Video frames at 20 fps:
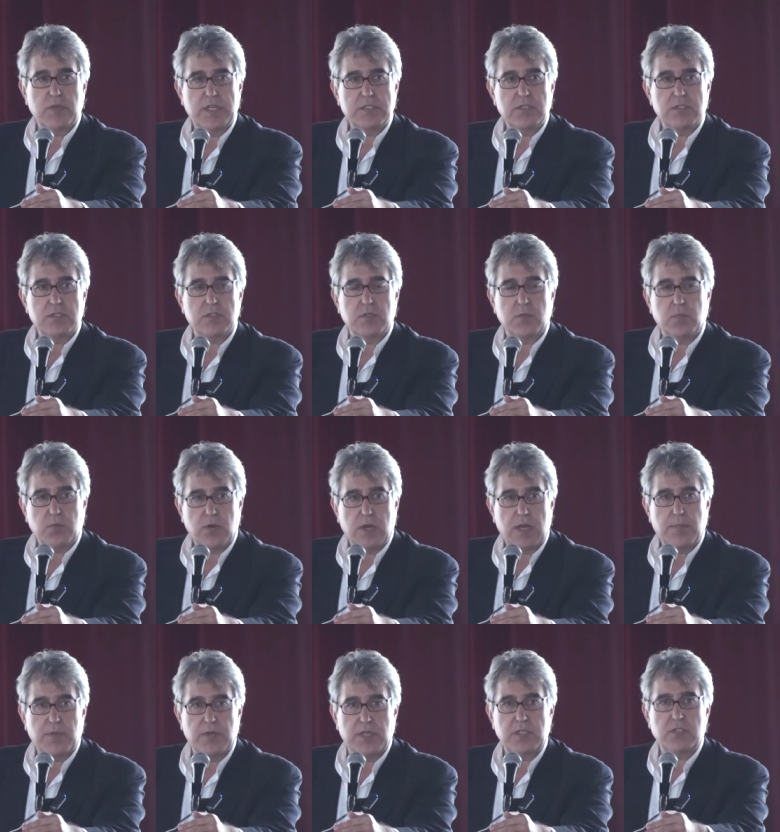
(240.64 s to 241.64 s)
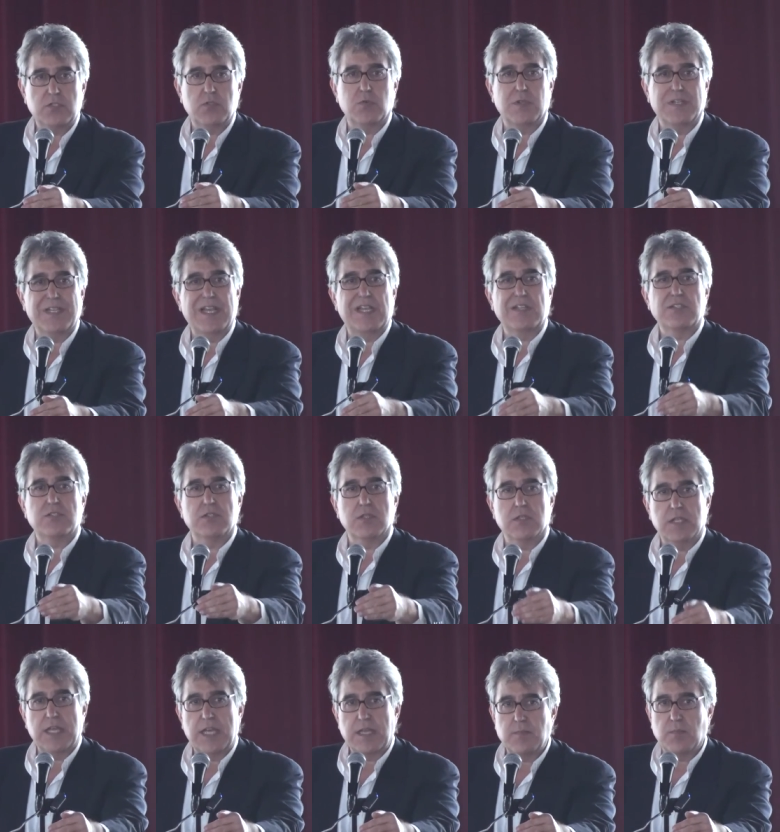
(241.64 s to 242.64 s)
Register property to a
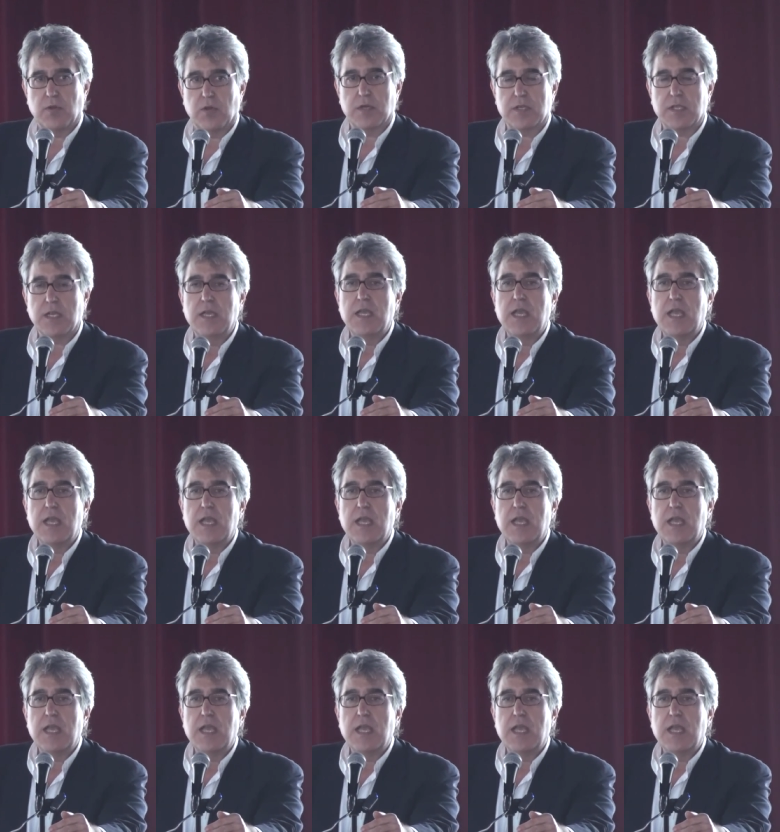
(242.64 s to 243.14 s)
national landmark